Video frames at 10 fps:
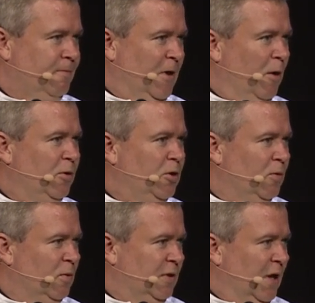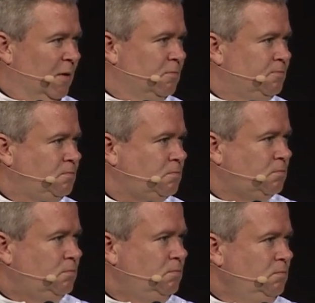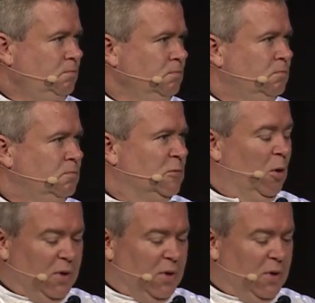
How are we doing with that? Are